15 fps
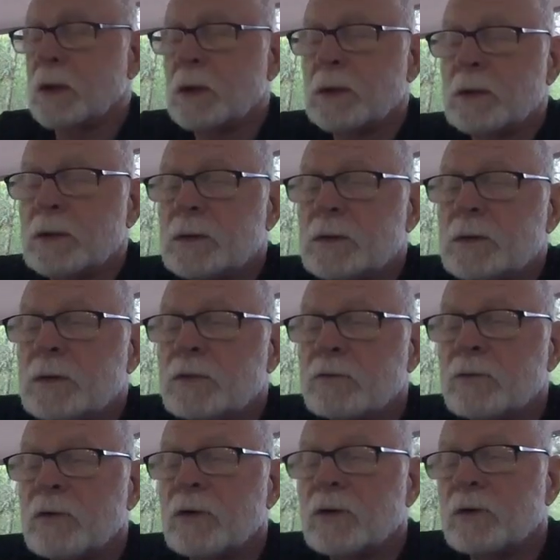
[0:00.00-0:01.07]

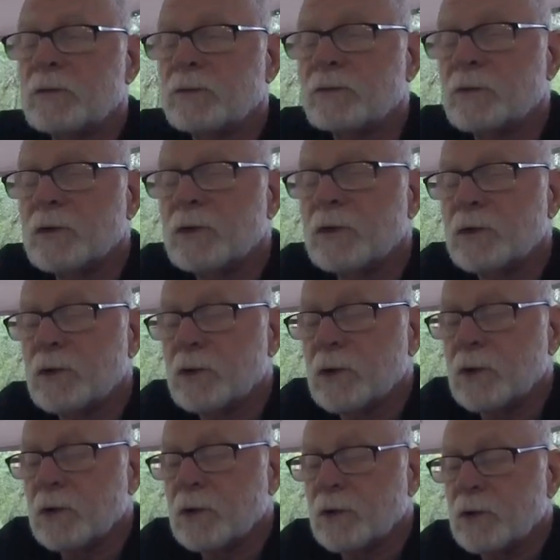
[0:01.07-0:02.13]

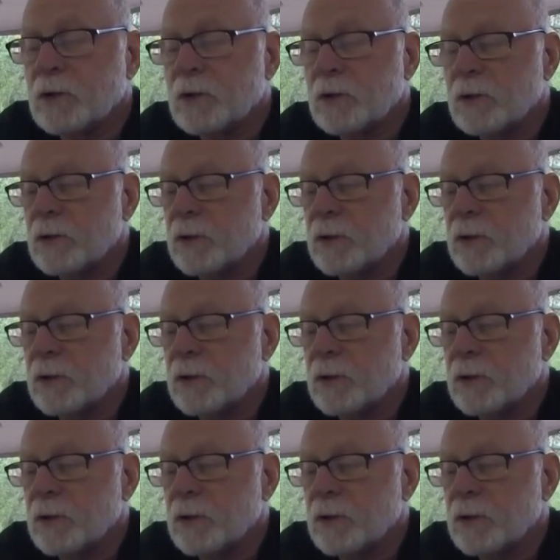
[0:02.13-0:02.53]
(silence)